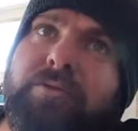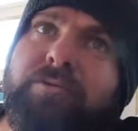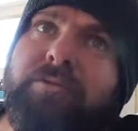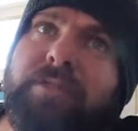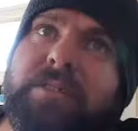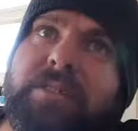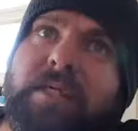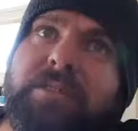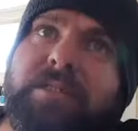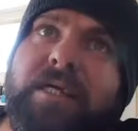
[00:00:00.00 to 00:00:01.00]
nutrient
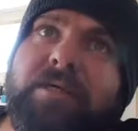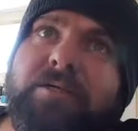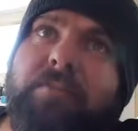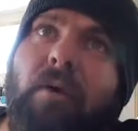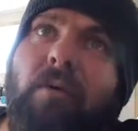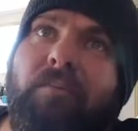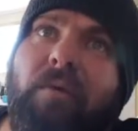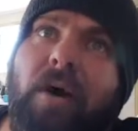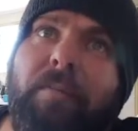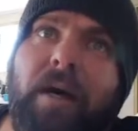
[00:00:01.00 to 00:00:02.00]
such as calcium or
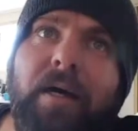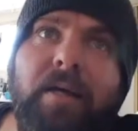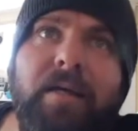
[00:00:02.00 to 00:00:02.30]
fibre.